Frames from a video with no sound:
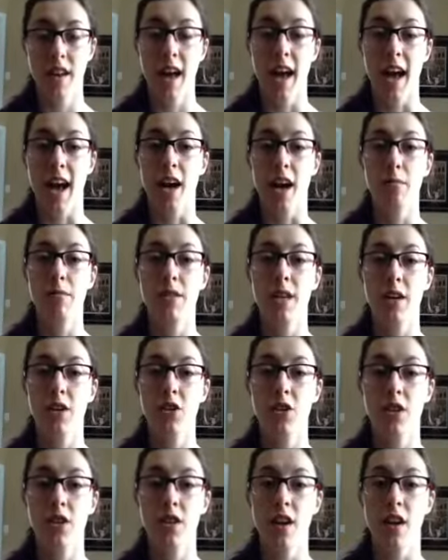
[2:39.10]

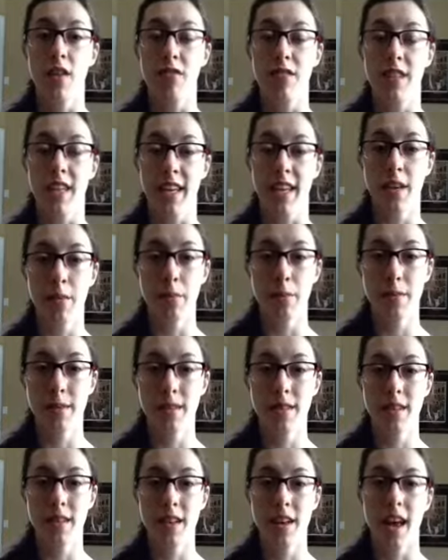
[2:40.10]
abduction of the
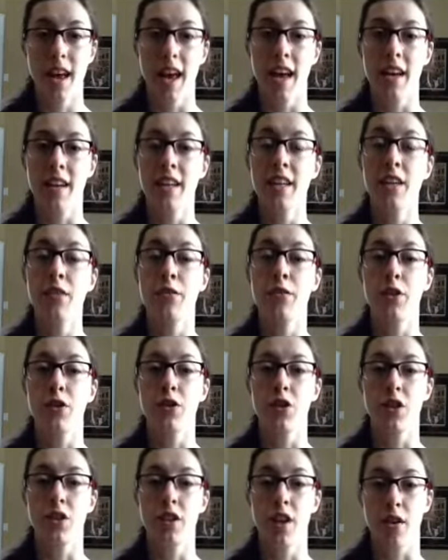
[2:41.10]
hips, and
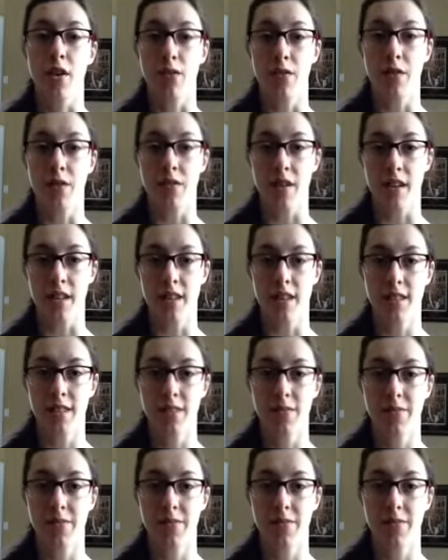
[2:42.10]
eversion of the feet.